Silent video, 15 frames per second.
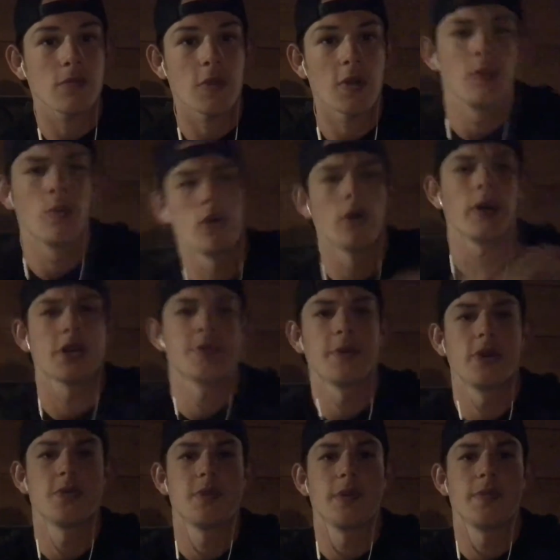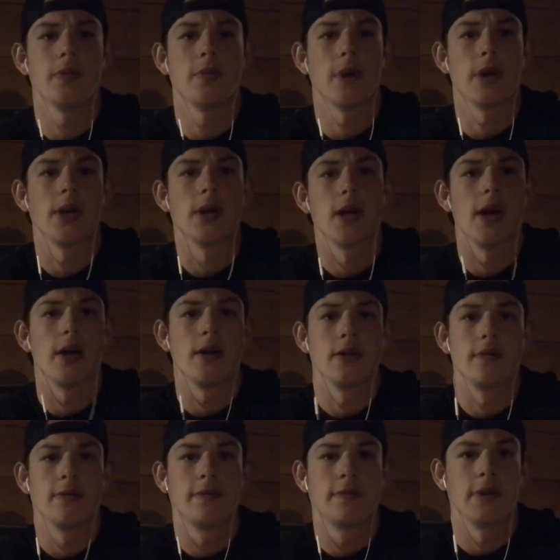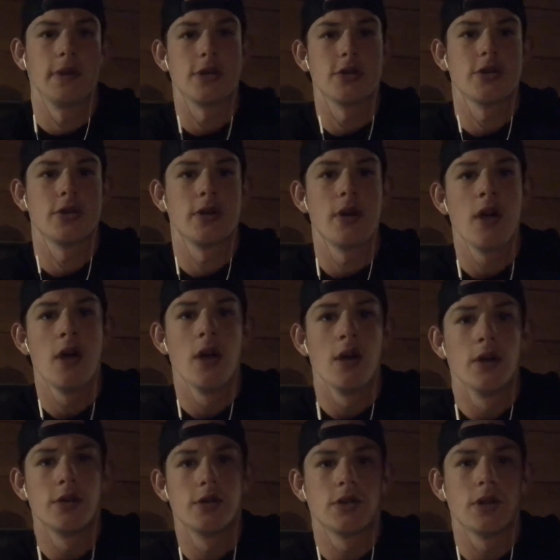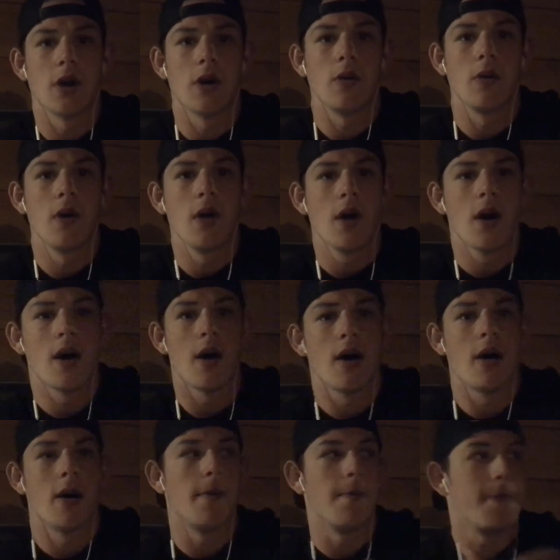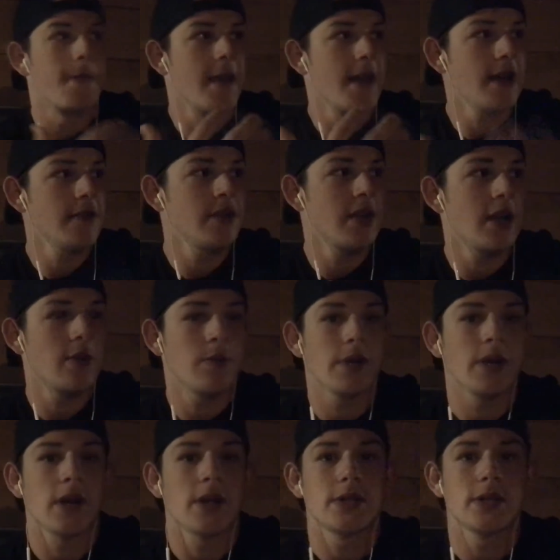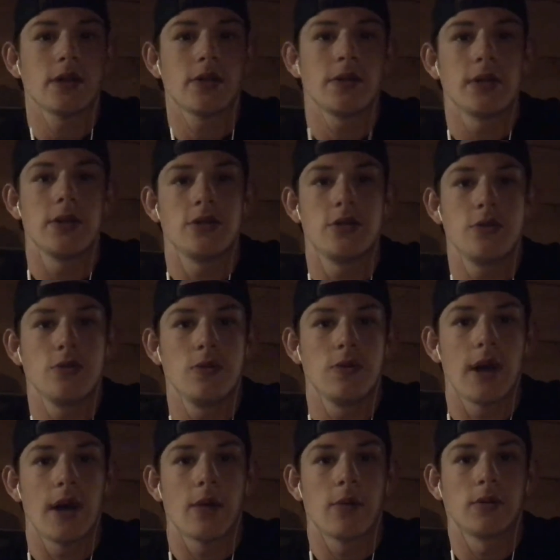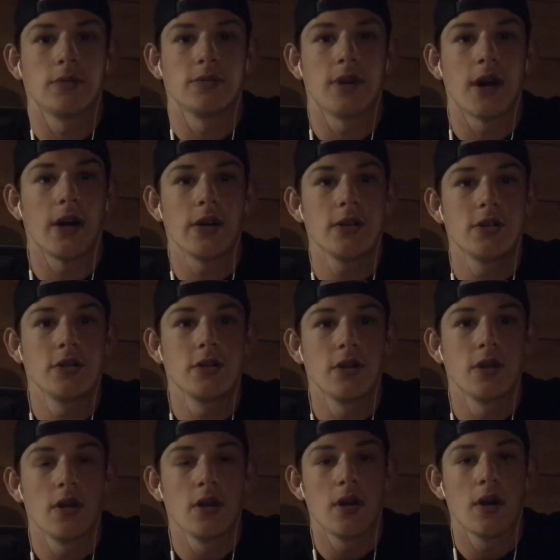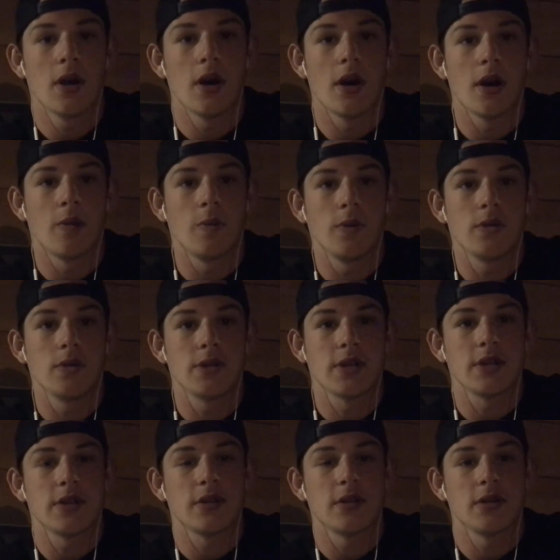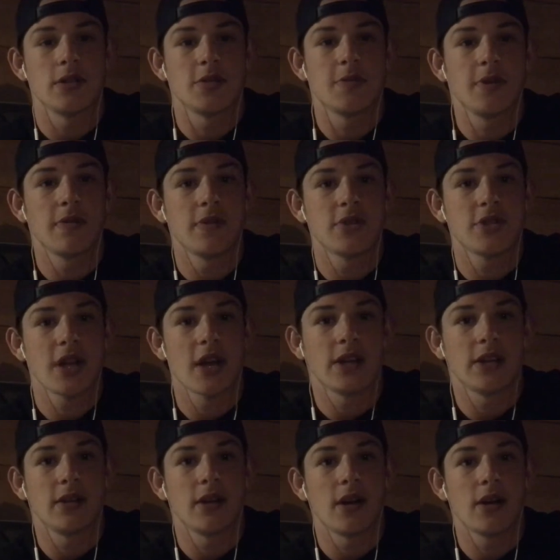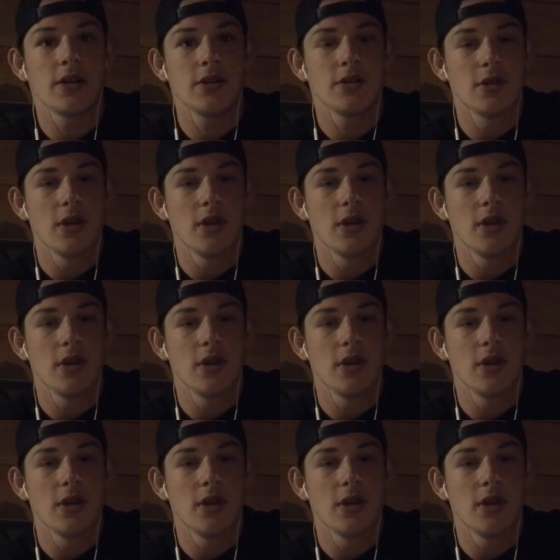more experienced people went and finished. So after that, we got settled into our lodge, which was at the Spearfish Canyon Lodge.